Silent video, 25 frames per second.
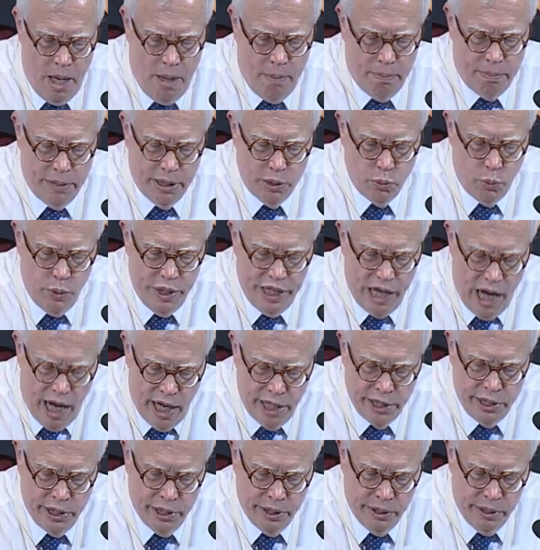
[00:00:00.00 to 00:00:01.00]
But we
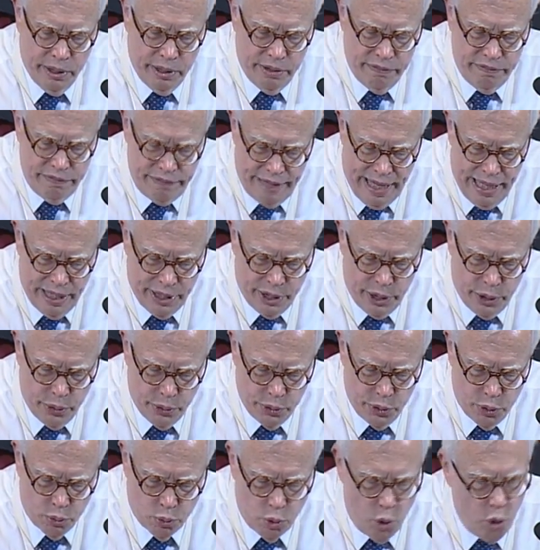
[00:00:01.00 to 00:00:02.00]
undervalue
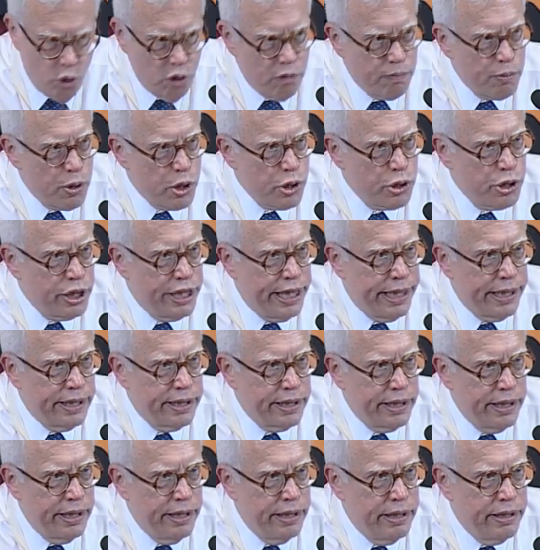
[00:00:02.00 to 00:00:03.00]
the role of
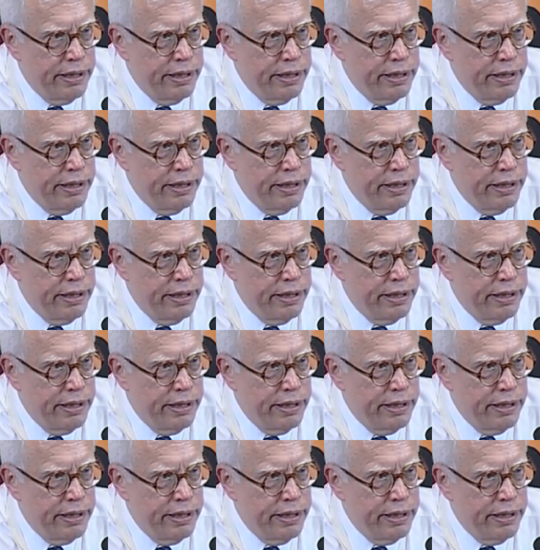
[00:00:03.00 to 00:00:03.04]
personality